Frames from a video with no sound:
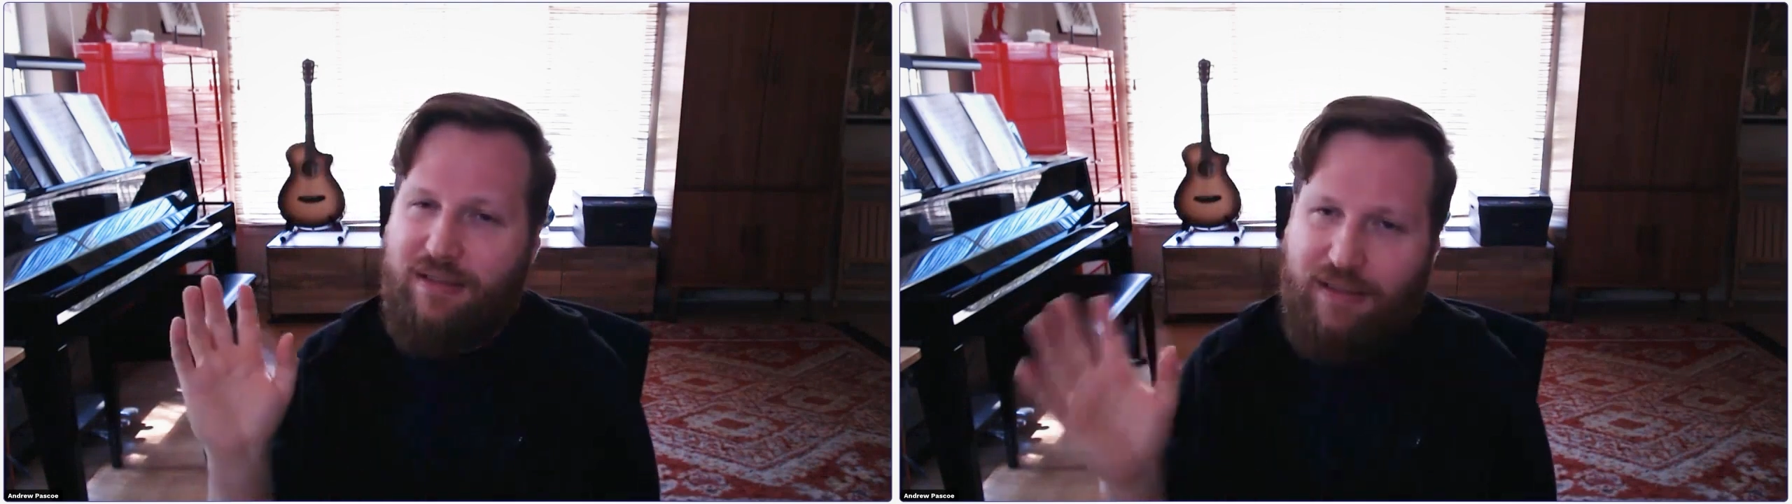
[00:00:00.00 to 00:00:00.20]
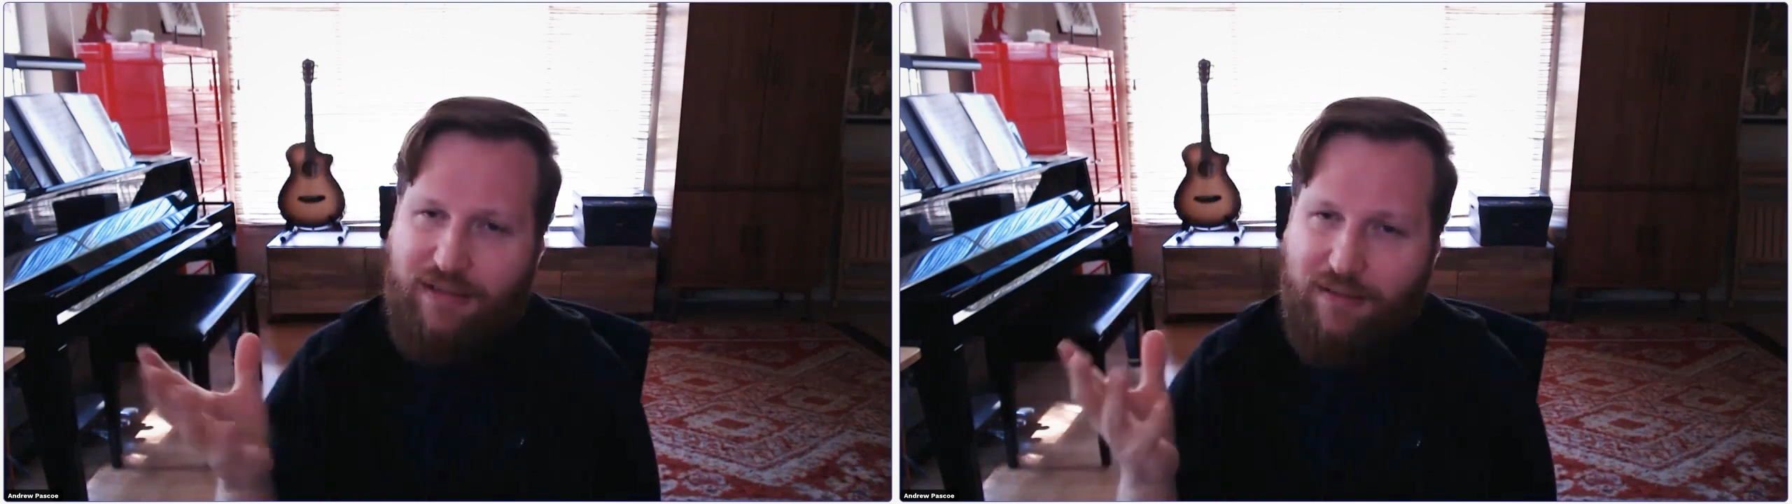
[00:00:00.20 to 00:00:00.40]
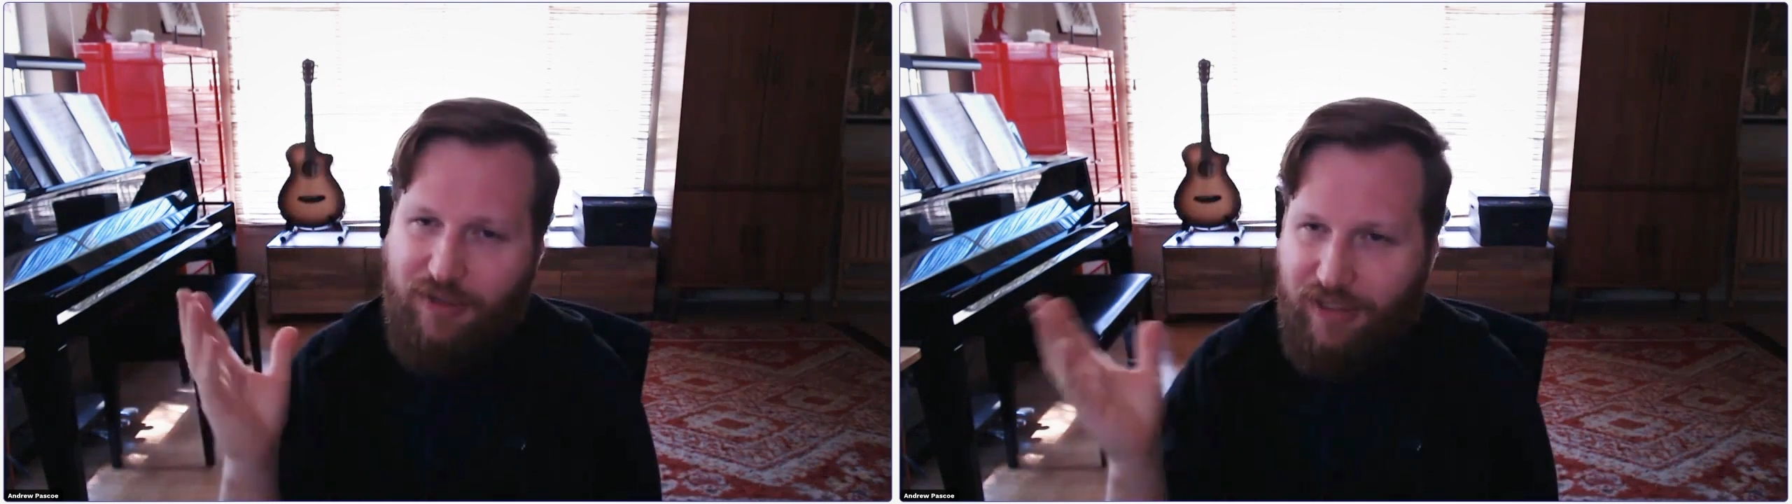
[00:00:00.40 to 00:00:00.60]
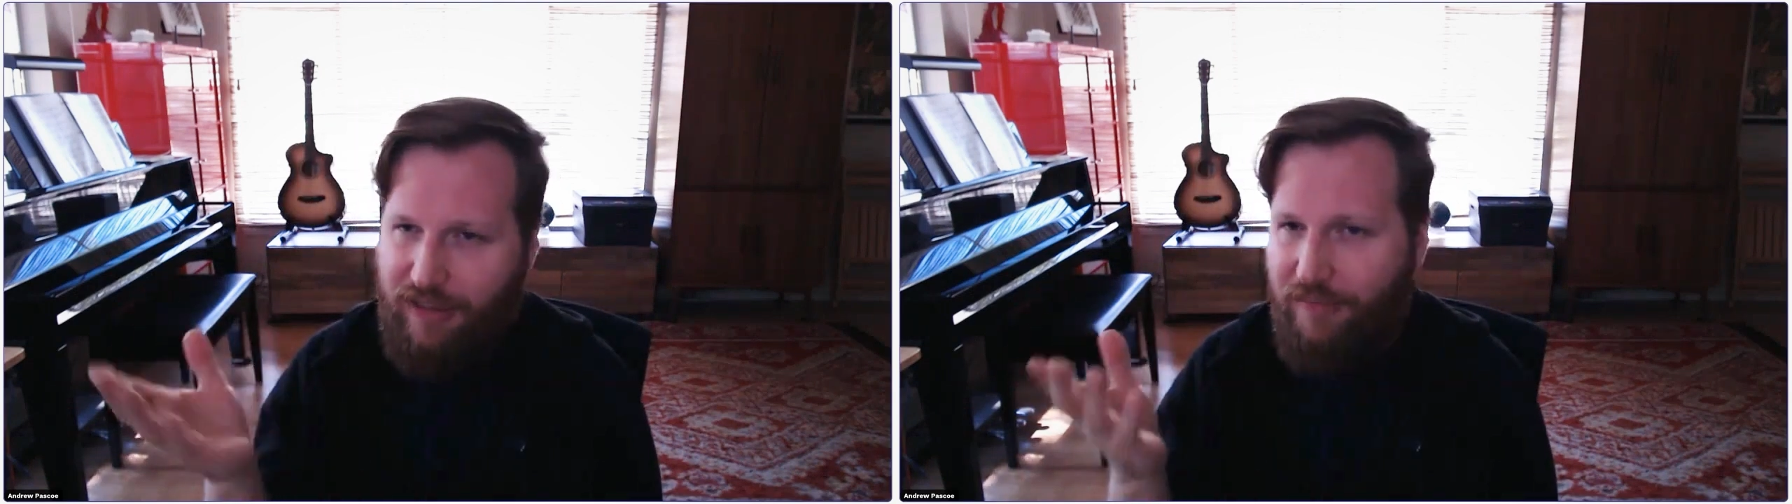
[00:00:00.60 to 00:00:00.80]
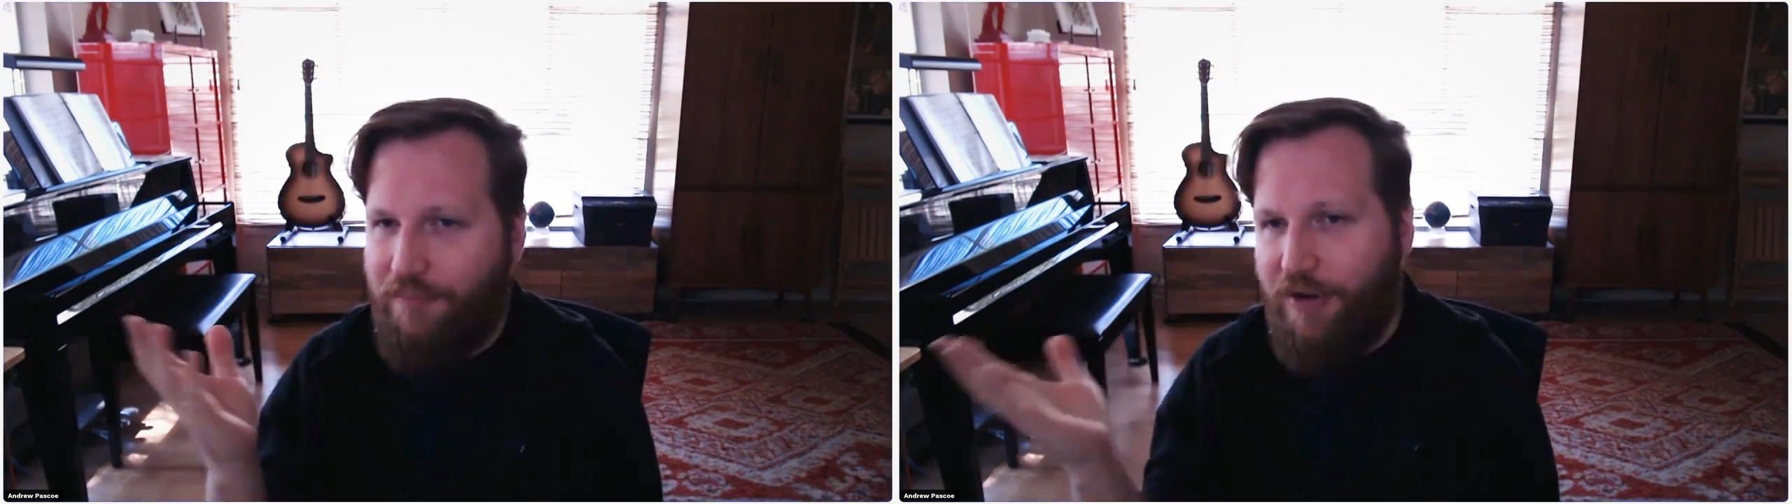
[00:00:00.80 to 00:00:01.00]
need to be